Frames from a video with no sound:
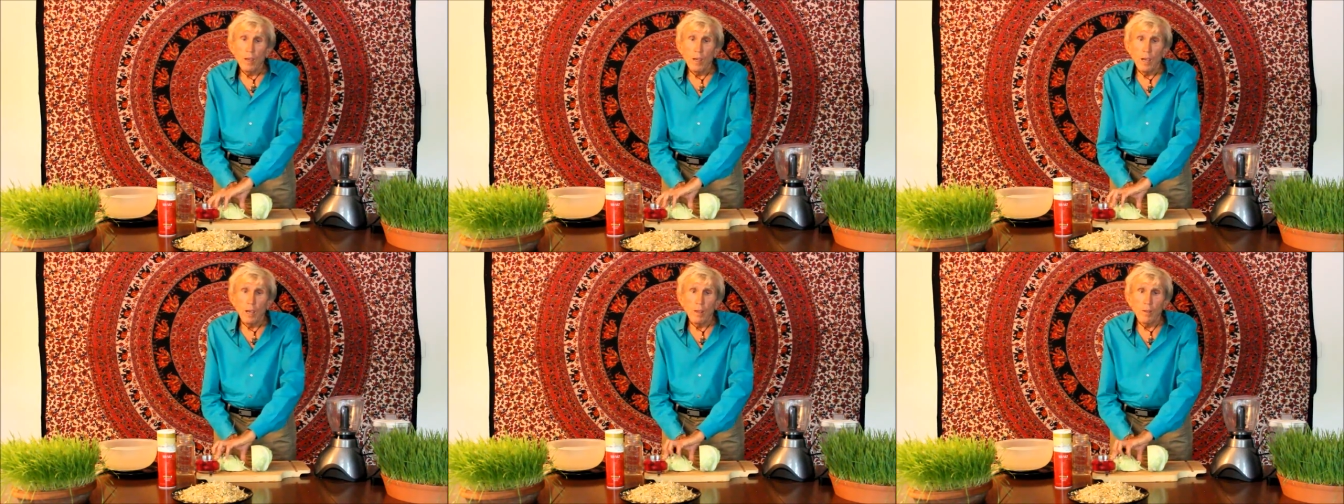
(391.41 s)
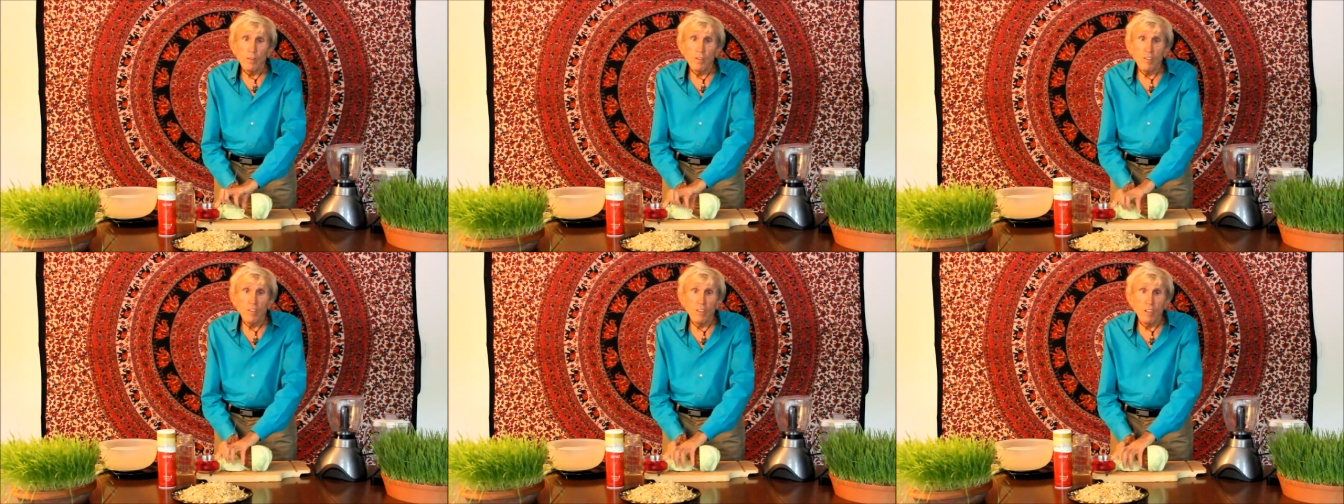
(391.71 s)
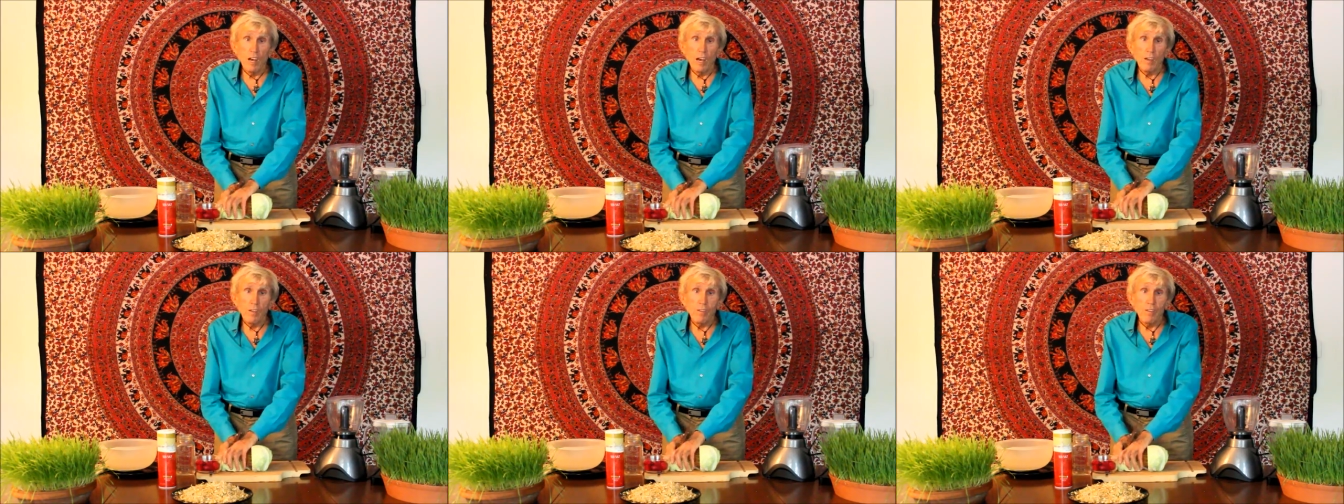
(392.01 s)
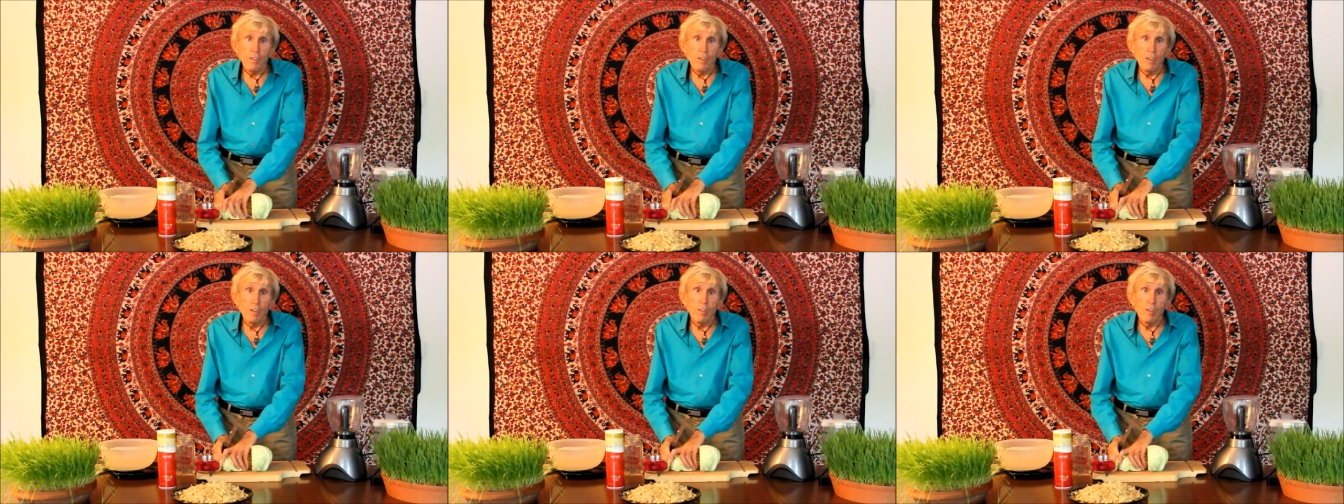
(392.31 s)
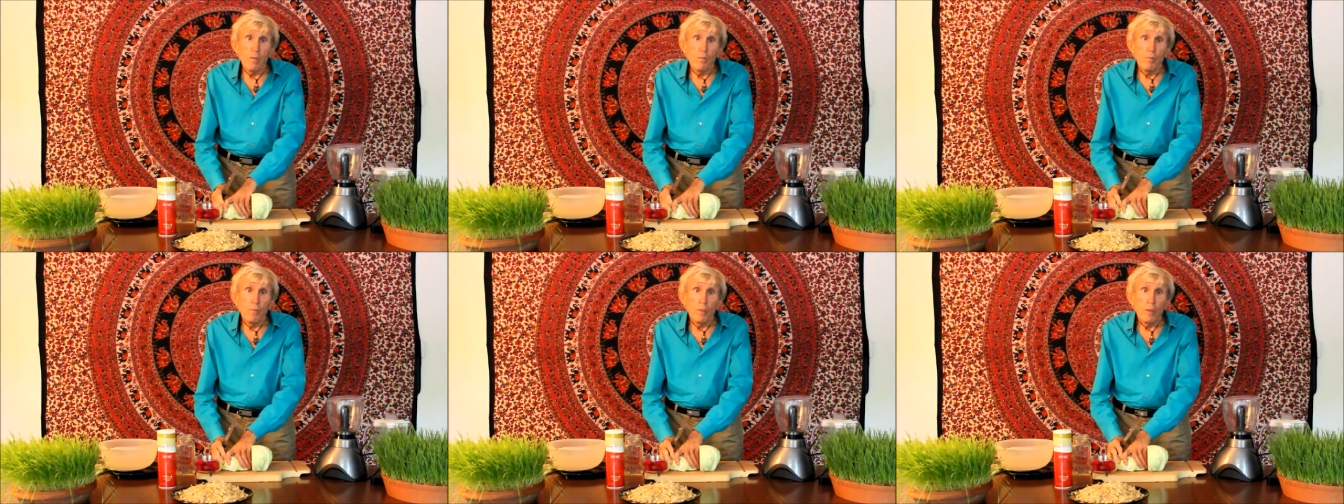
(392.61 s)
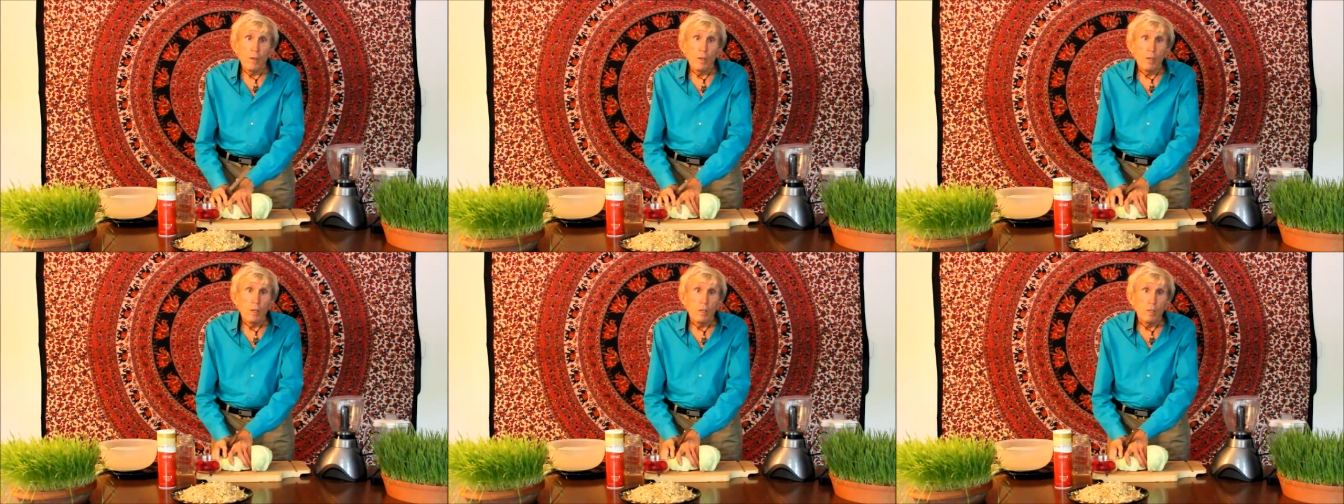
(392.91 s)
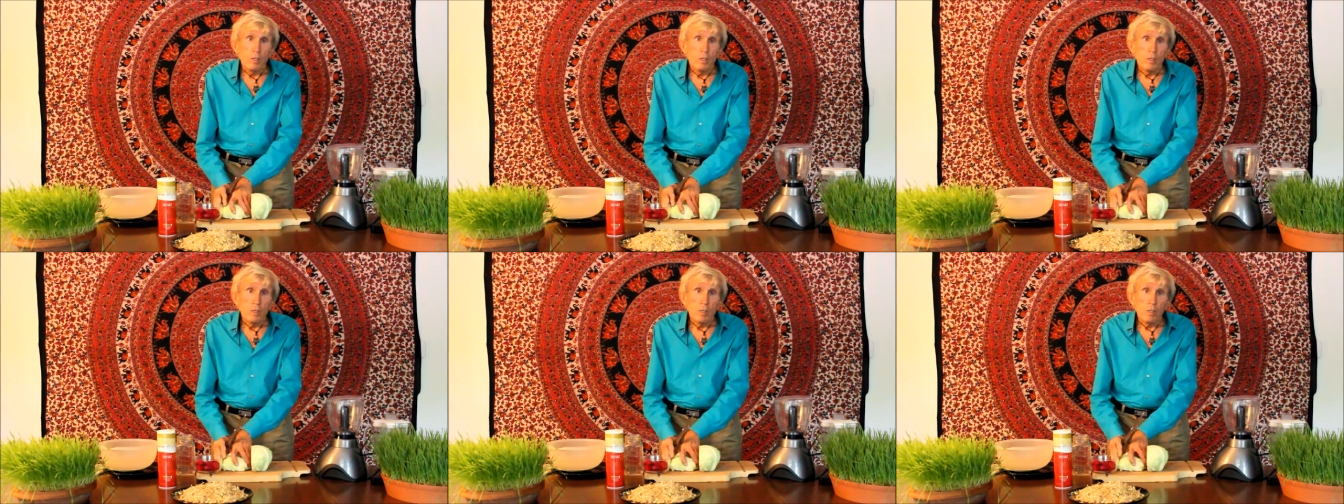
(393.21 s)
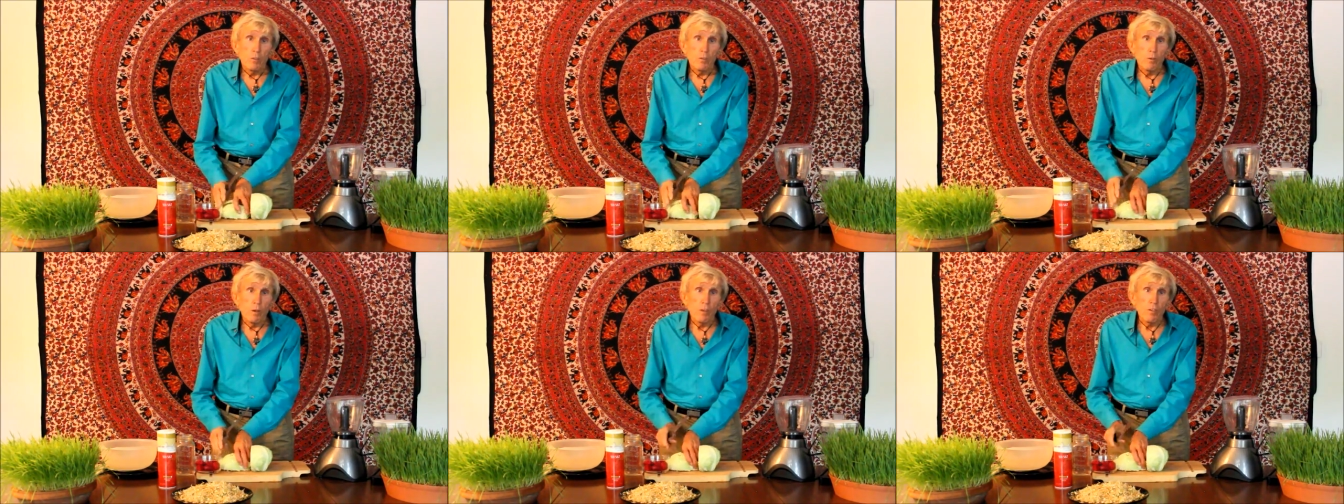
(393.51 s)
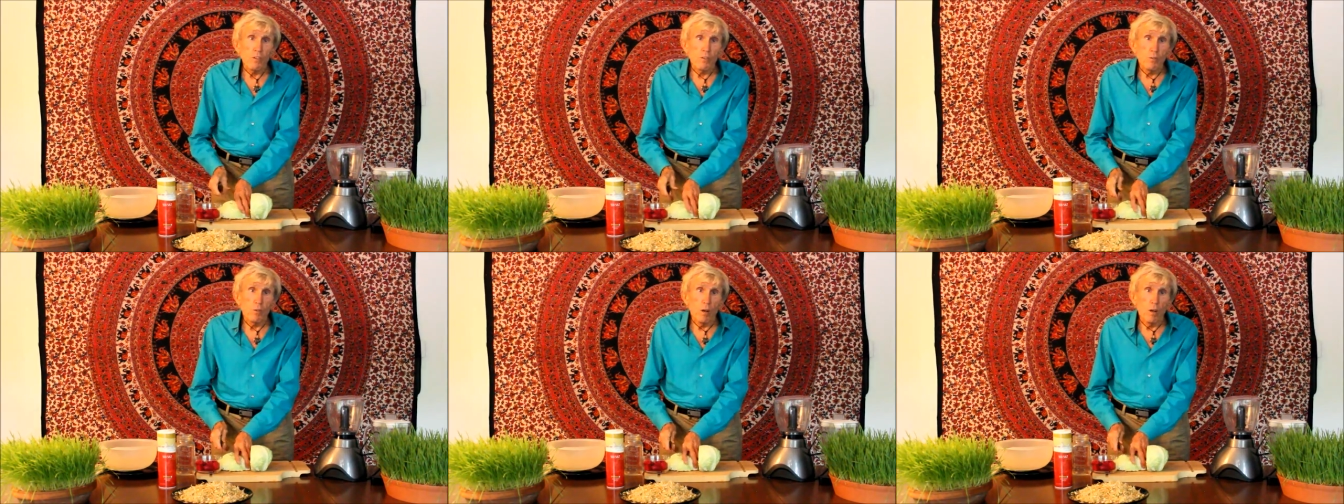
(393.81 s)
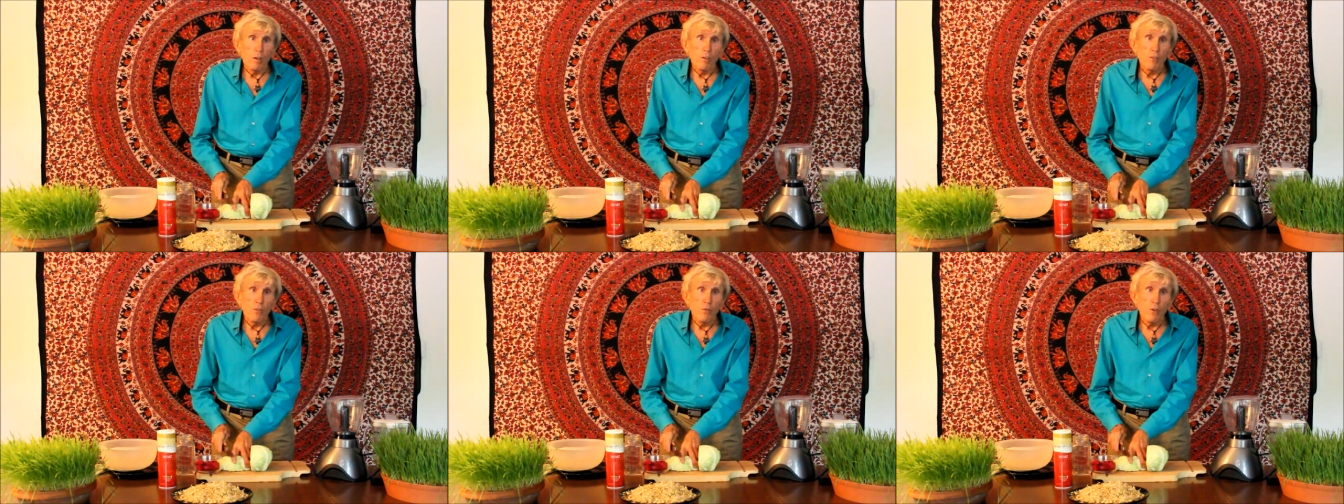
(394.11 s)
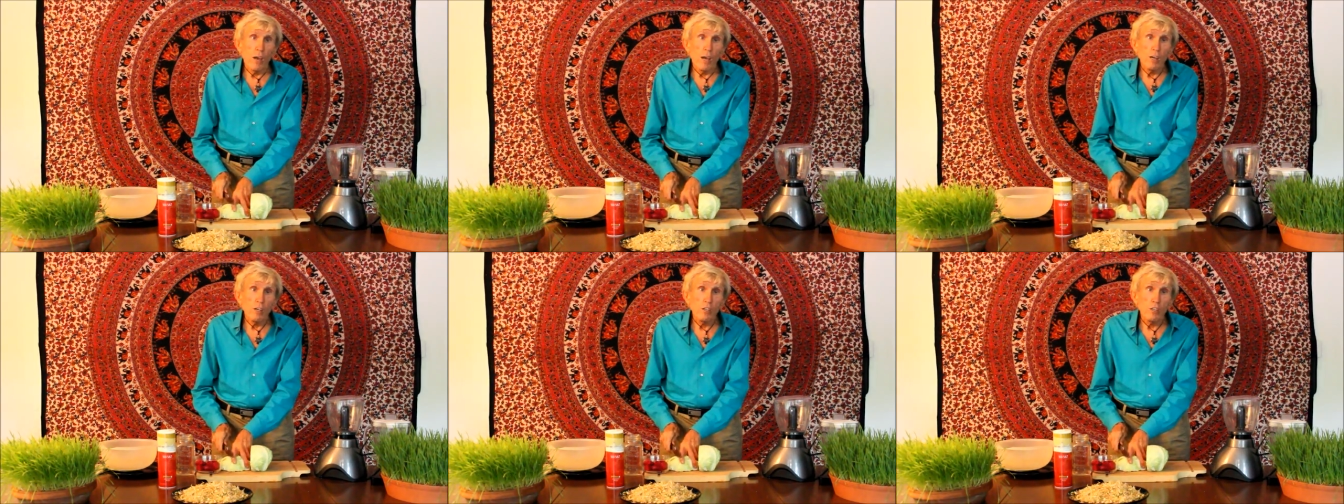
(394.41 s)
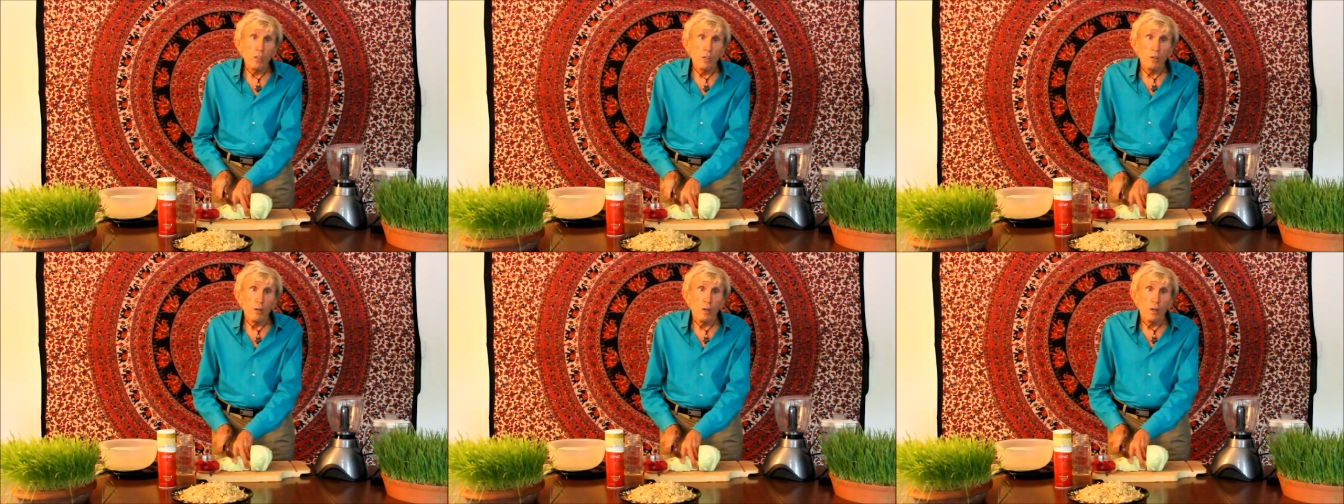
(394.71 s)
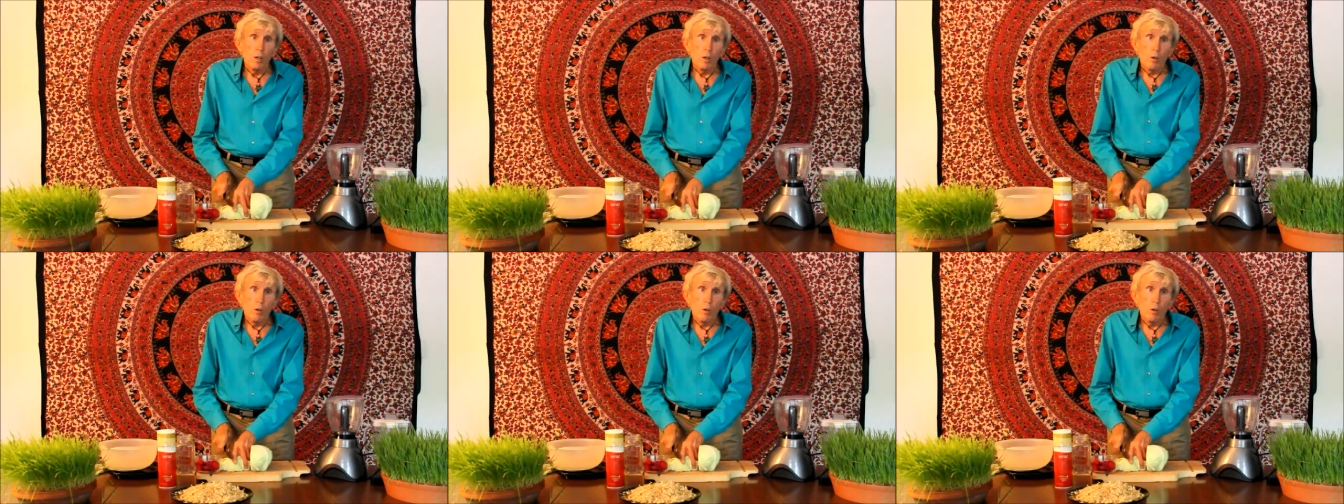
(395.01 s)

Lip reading: and slice it crisscross fashion.